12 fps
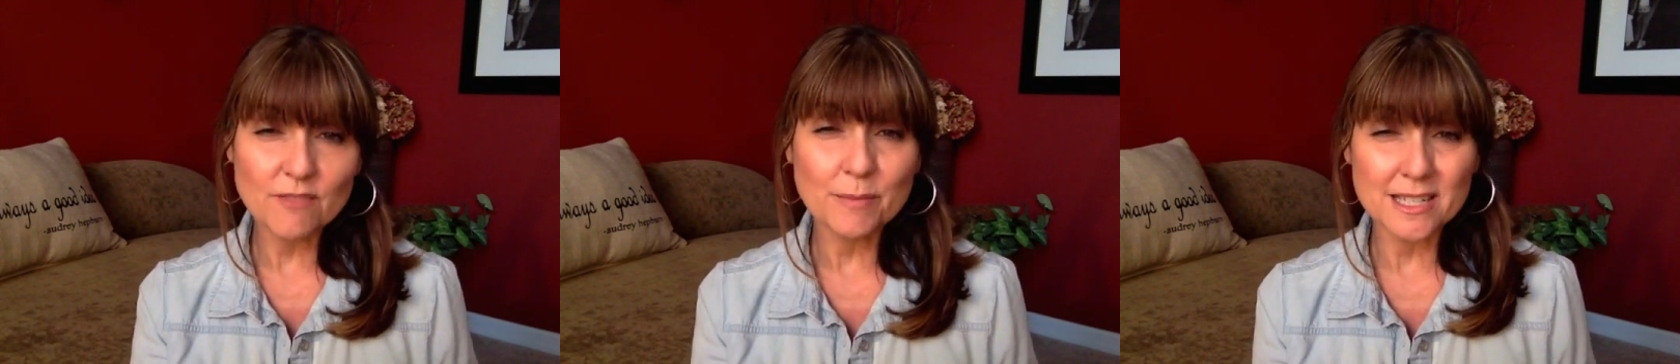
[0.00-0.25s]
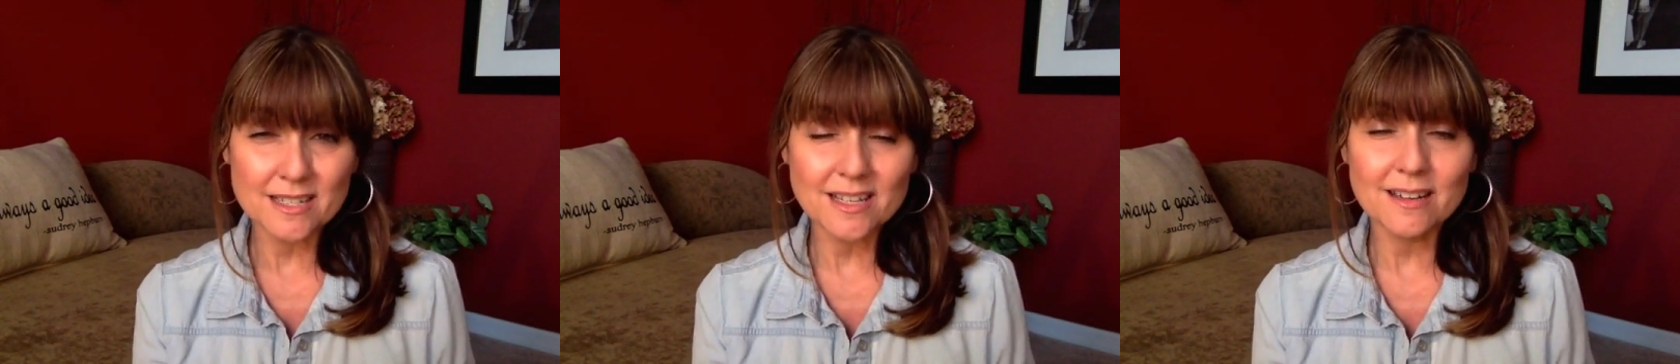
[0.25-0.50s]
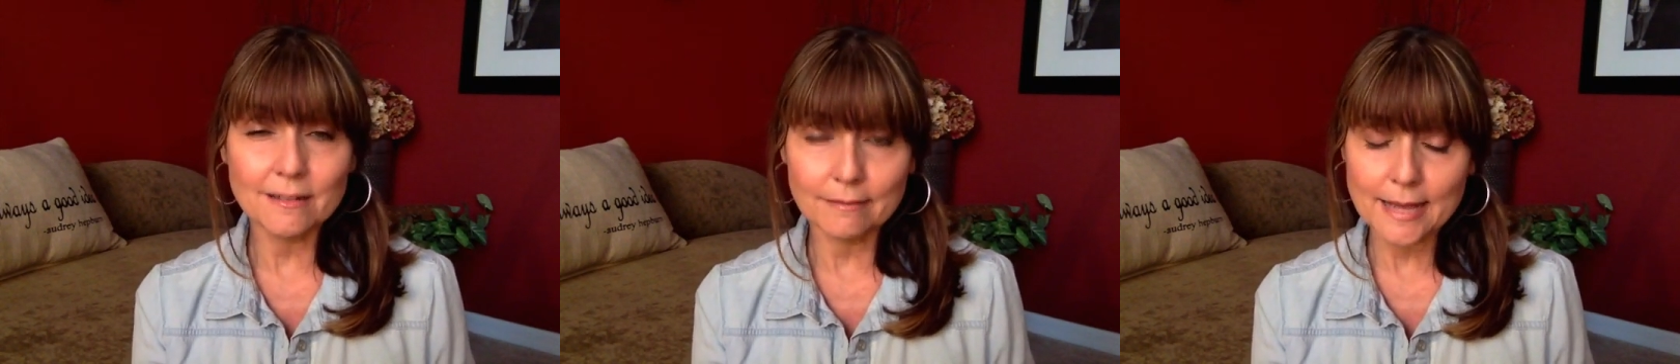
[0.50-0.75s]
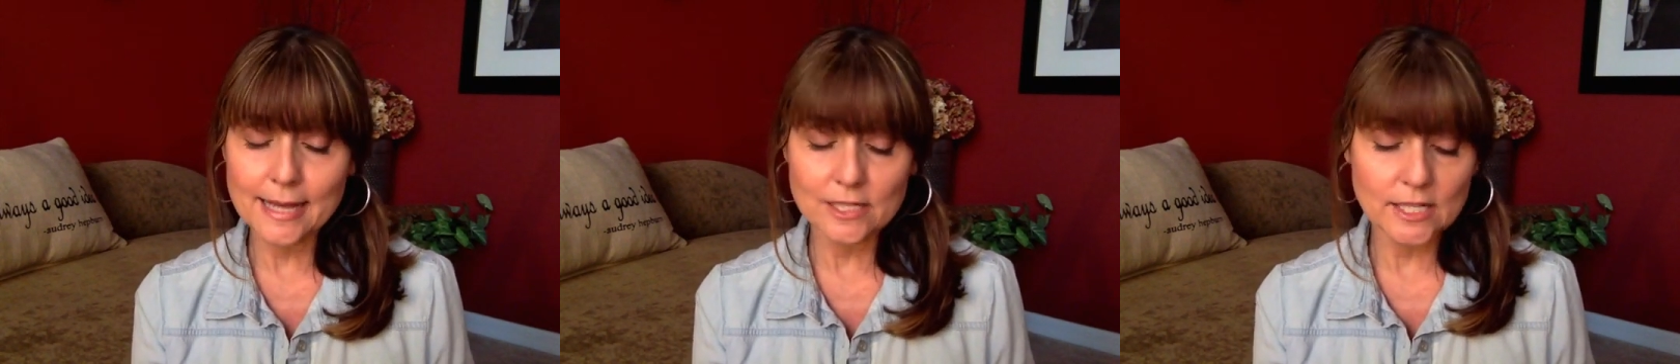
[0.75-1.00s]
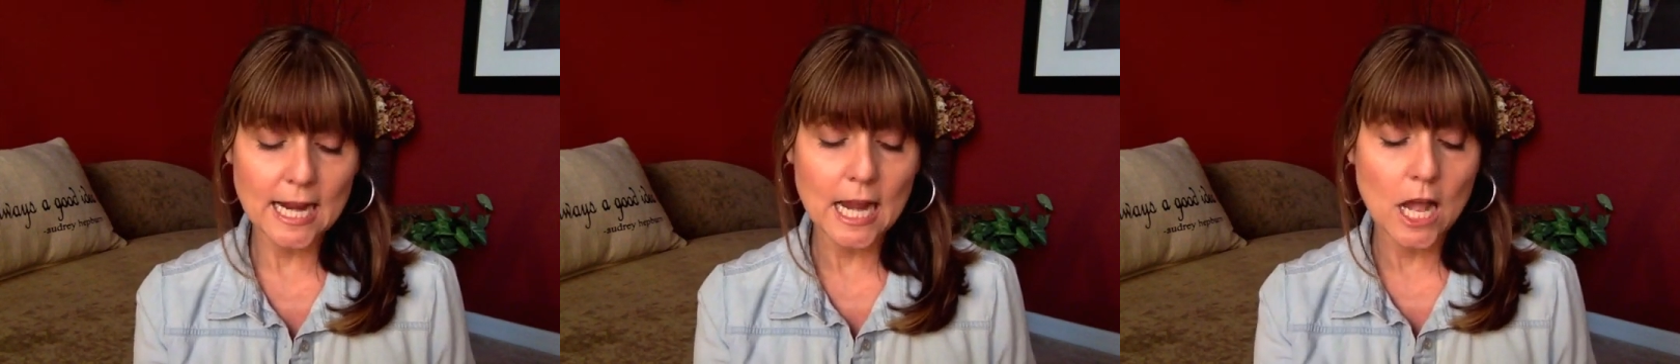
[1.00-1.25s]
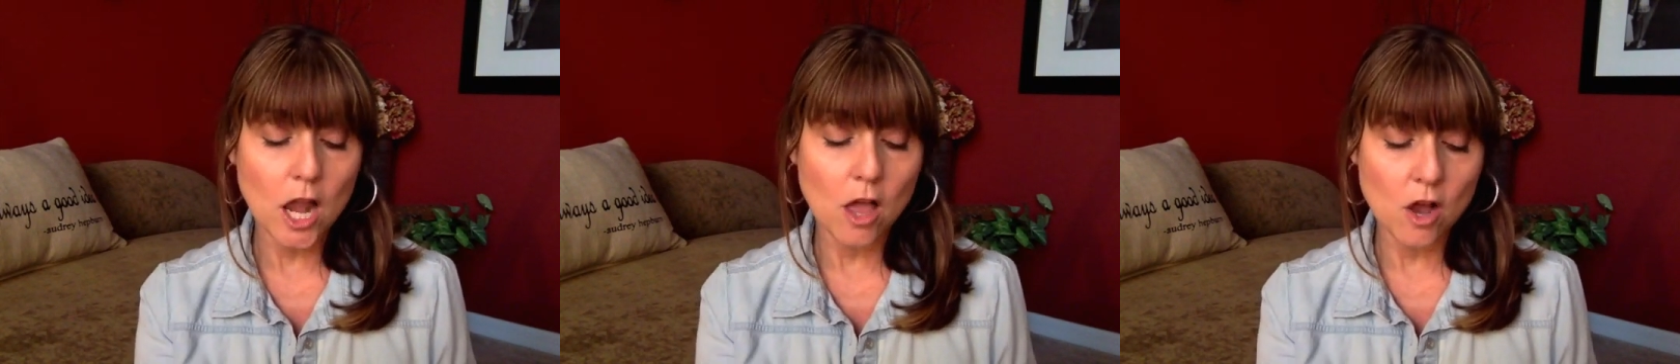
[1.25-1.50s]
but it's going to last
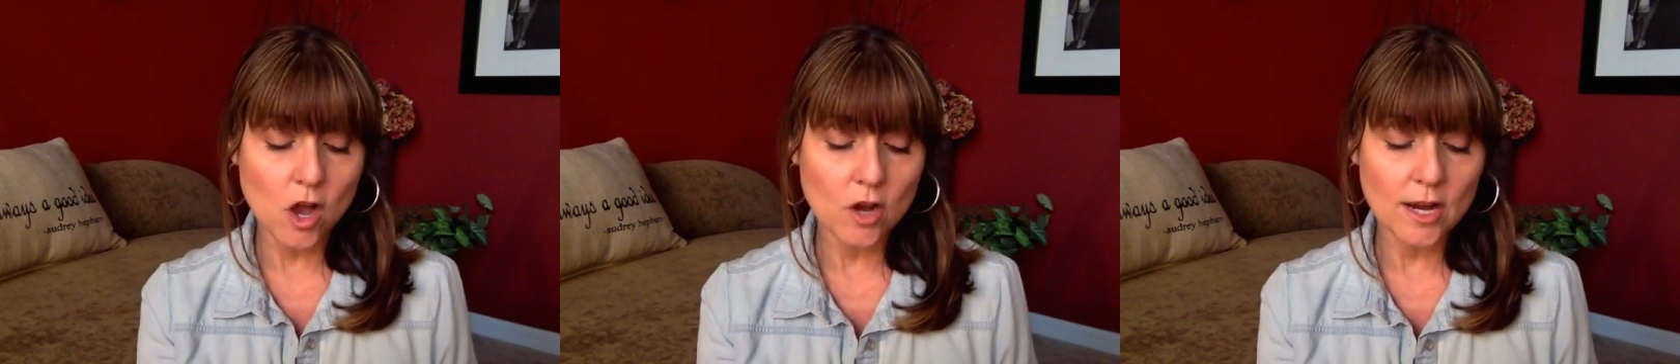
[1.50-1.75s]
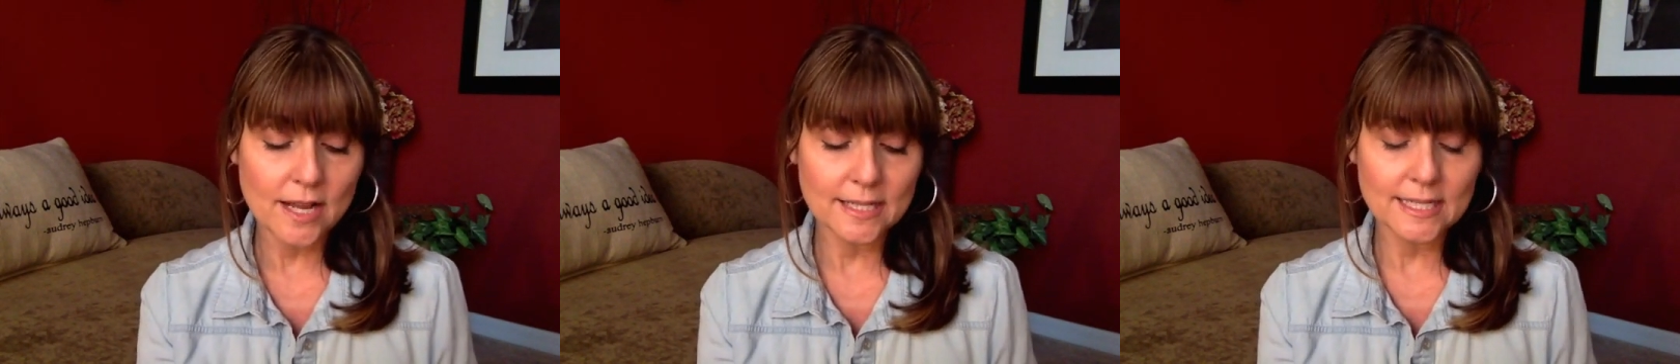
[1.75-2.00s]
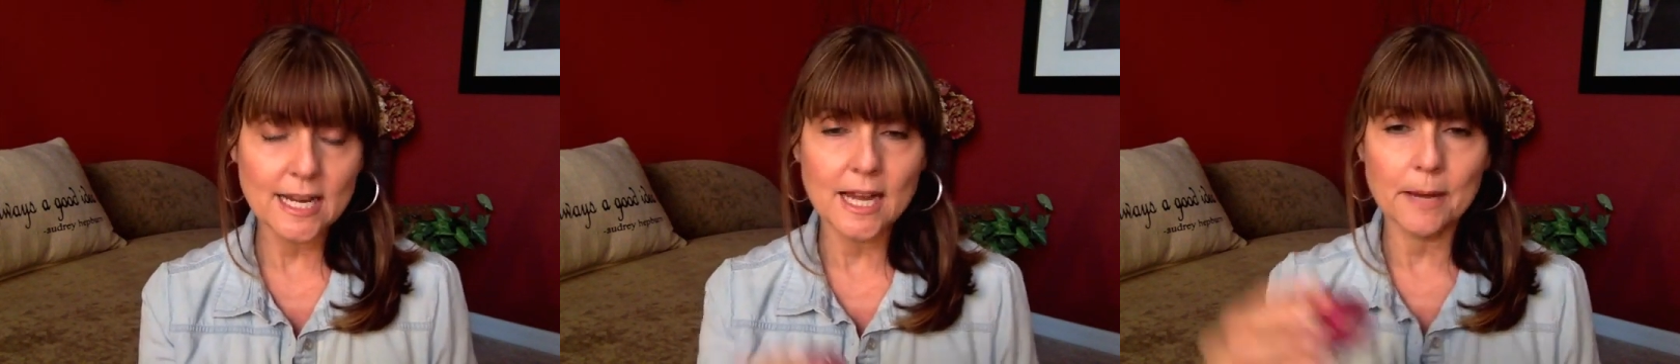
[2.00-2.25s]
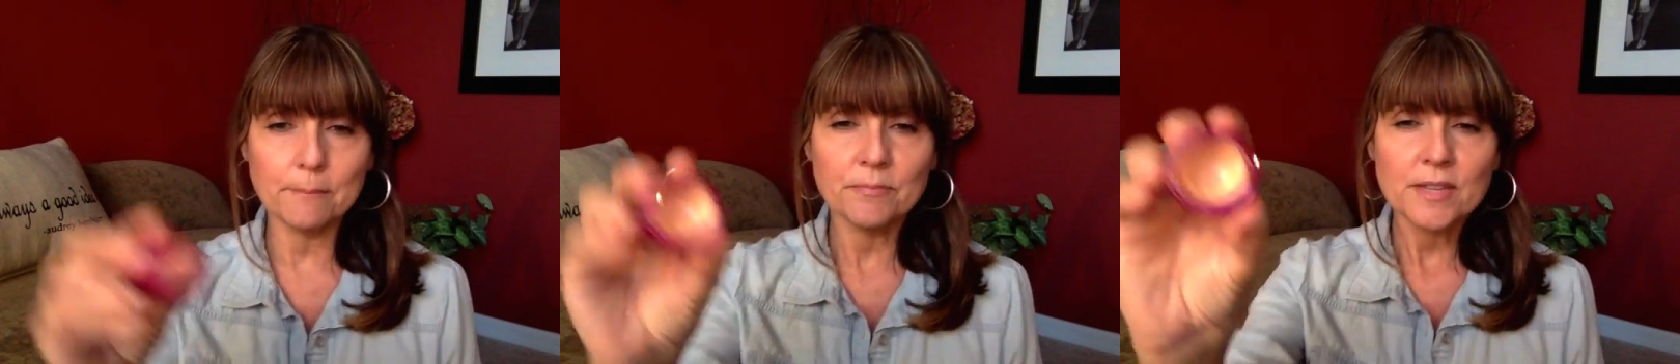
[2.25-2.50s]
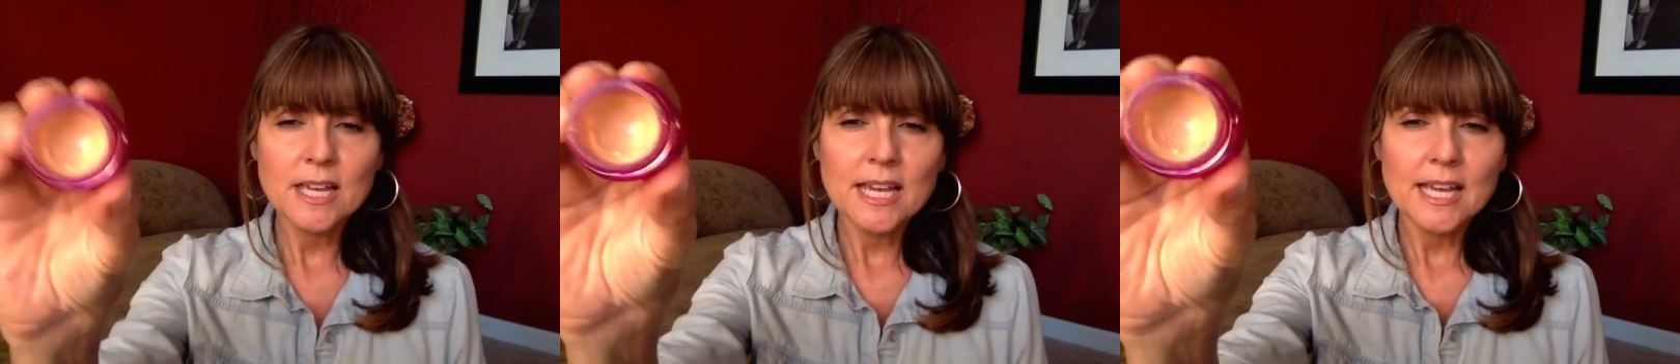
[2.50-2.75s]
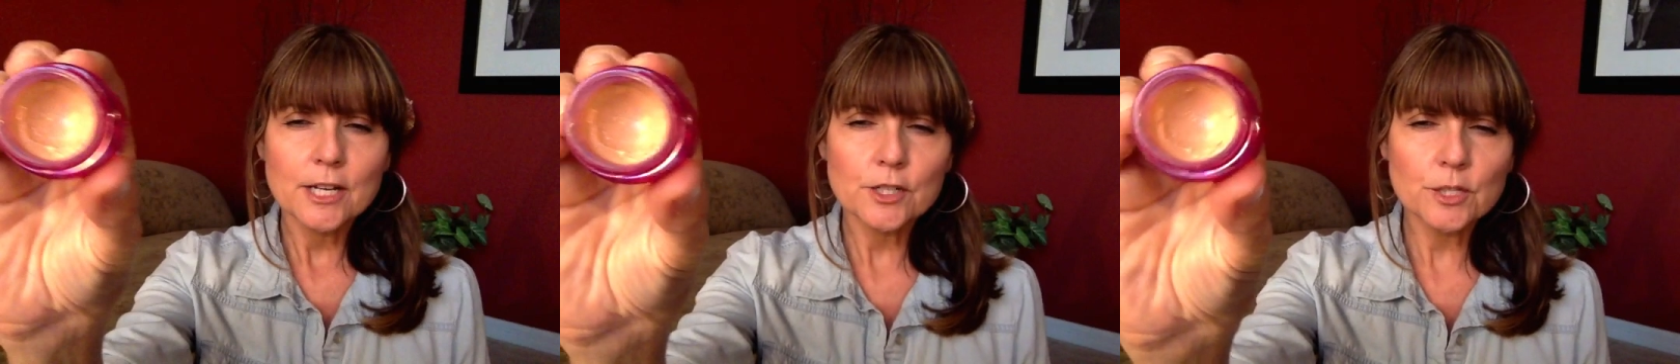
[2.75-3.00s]
a long time.
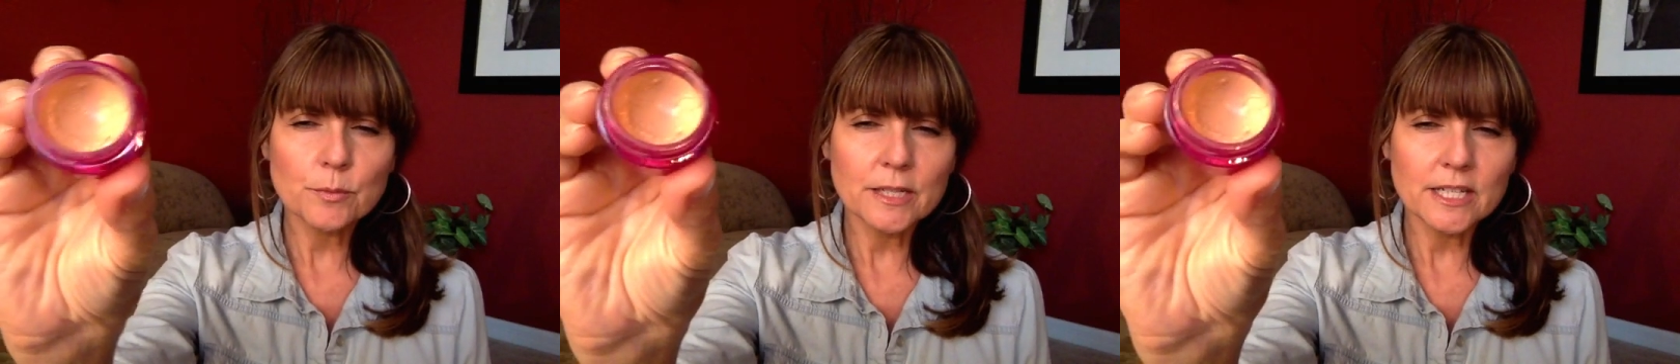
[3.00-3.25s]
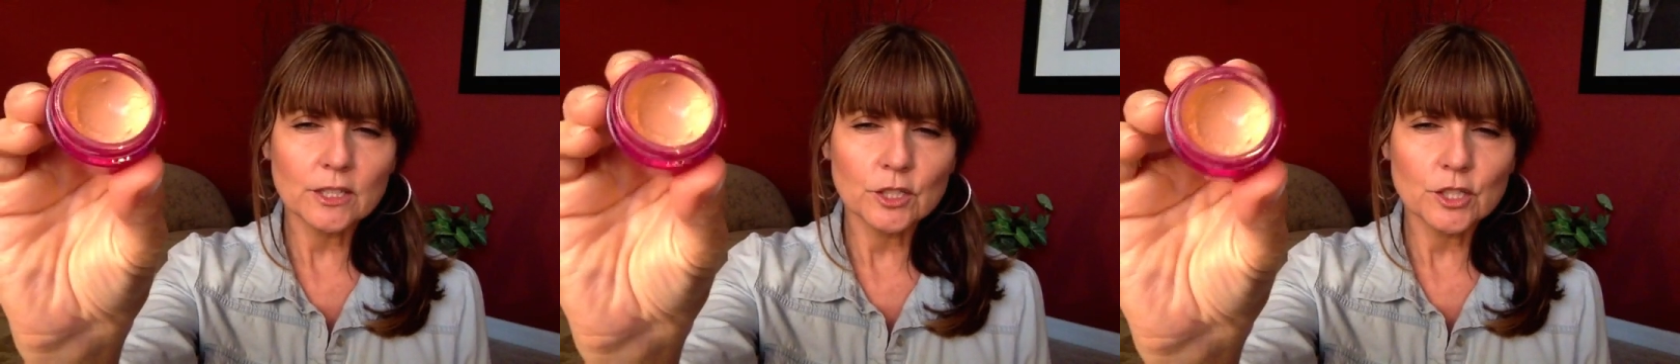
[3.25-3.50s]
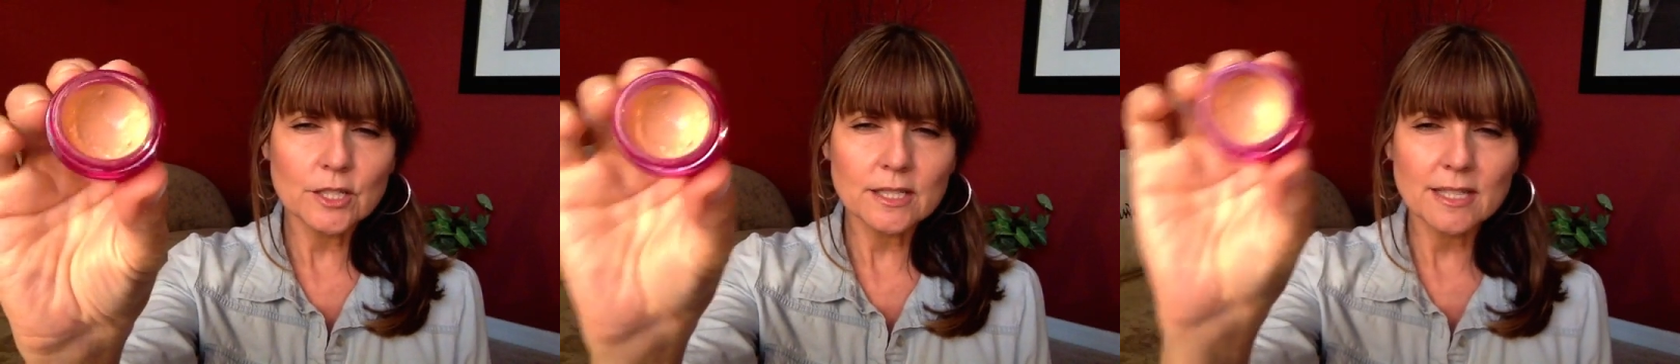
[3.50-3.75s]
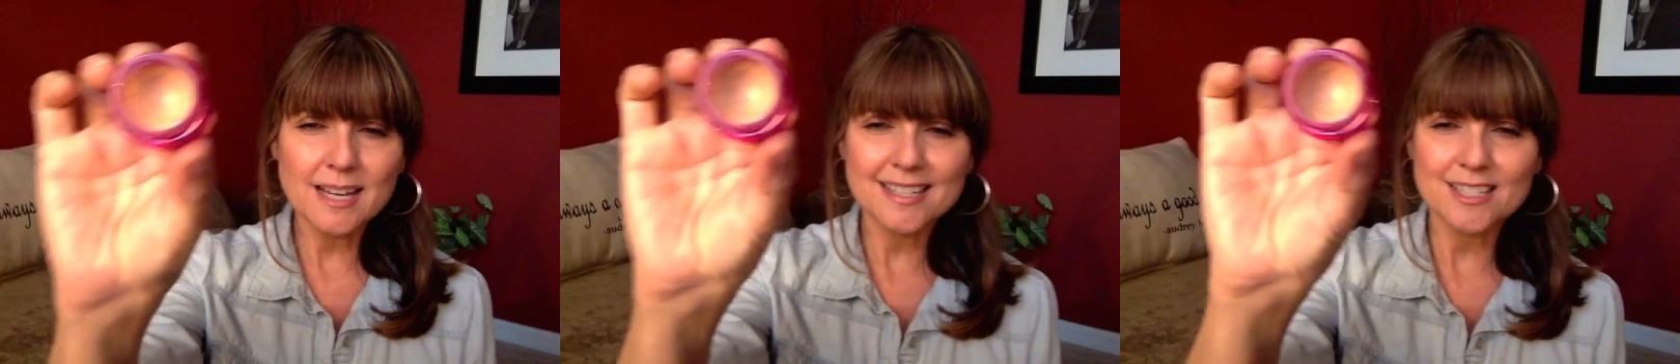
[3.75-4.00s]
Here's what it looks like.